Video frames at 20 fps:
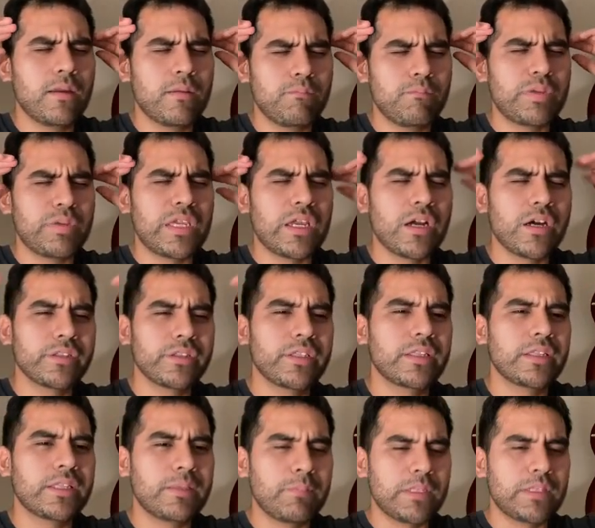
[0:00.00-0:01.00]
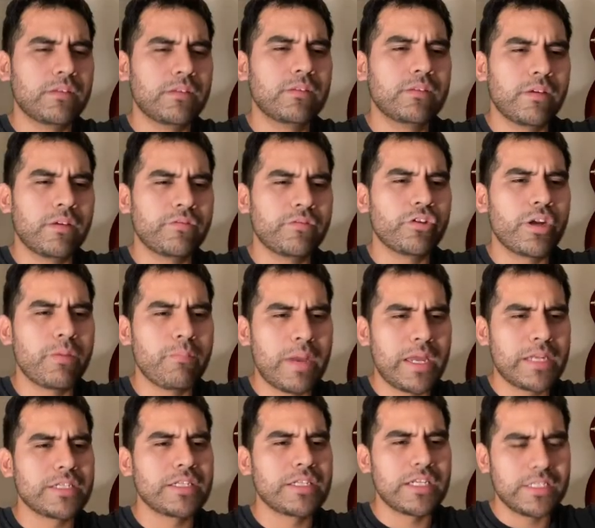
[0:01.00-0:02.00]
beyond the limits of your
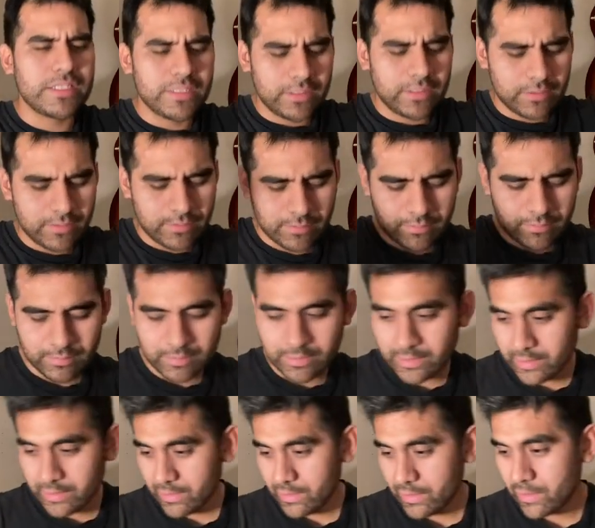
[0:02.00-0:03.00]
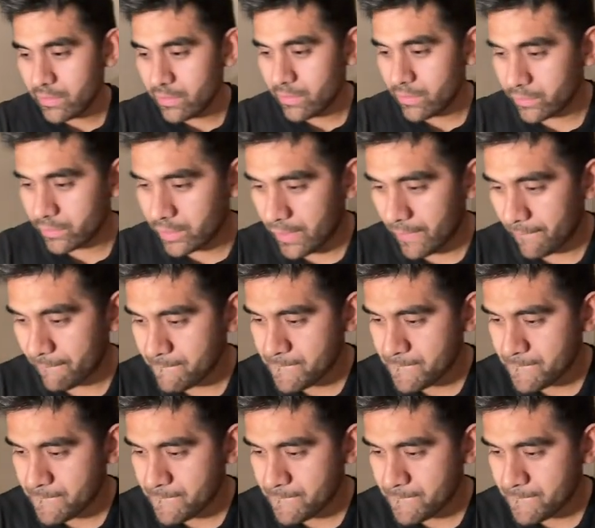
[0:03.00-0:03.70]
imagination. Okay.